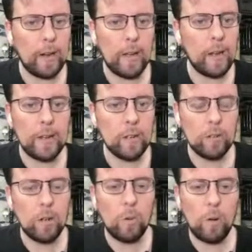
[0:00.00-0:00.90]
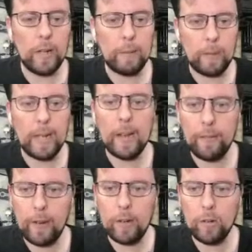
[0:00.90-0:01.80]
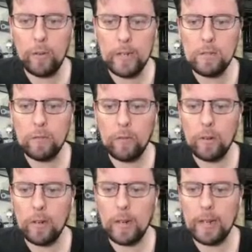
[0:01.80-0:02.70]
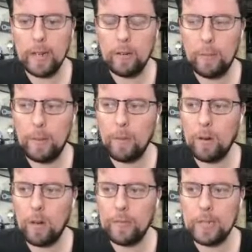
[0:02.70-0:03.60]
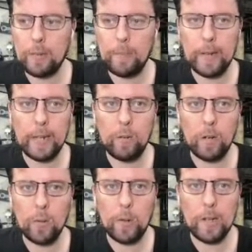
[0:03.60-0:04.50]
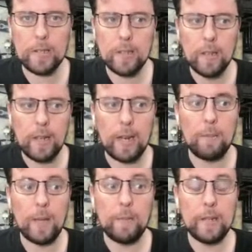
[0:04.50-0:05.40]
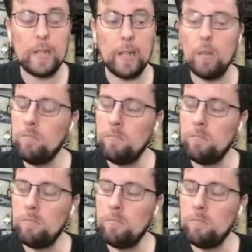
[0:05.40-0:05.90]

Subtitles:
and I don't know why, but he had a very good reason for it, and I can't remember off the top of my head what it was. And it made me think,